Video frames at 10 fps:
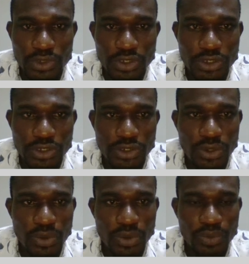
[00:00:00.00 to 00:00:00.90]

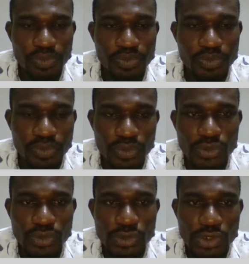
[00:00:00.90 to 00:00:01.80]
so
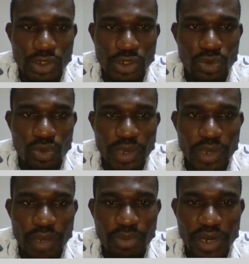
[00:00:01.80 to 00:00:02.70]
we
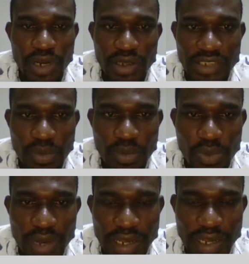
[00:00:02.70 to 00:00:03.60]
can put our
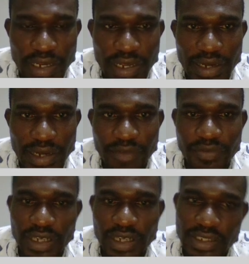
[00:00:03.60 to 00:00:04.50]
sample ID at the
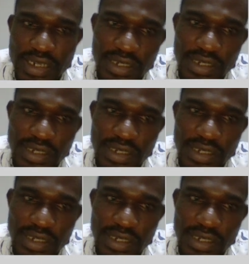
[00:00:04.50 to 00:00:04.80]
factor